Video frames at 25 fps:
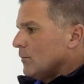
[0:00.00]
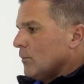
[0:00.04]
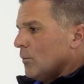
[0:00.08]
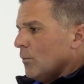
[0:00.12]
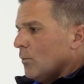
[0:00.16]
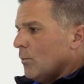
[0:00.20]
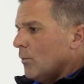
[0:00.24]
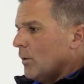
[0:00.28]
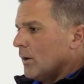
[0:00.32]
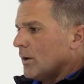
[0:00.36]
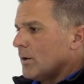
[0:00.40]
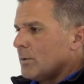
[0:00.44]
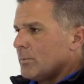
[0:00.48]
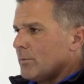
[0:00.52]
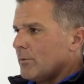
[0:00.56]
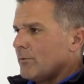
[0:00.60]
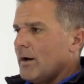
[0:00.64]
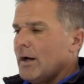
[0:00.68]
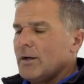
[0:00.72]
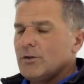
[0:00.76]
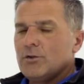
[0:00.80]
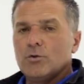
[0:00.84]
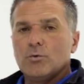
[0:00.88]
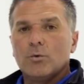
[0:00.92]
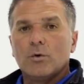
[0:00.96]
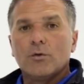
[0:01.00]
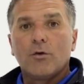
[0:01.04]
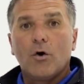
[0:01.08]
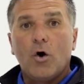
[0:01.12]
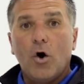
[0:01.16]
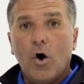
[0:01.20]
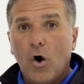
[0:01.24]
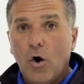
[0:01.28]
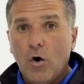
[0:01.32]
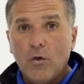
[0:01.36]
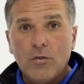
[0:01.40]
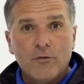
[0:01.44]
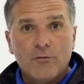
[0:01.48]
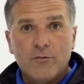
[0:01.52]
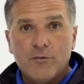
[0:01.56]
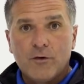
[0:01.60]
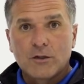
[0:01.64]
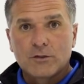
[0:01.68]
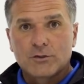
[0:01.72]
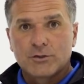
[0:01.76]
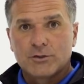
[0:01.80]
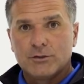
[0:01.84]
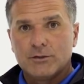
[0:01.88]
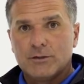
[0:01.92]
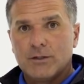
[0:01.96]
wanted to provide you with all the
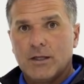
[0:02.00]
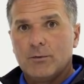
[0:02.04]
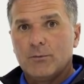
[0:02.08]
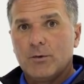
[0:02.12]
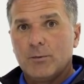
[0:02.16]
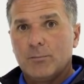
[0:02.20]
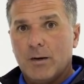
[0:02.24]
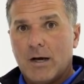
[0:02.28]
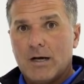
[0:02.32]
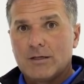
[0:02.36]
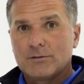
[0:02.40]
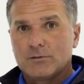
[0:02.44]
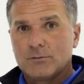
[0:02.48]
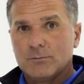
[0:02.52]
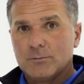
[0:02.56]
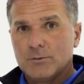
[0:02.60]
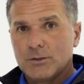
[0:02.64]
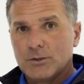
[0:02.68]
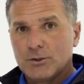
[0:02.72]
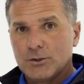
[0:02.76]
function that we possibly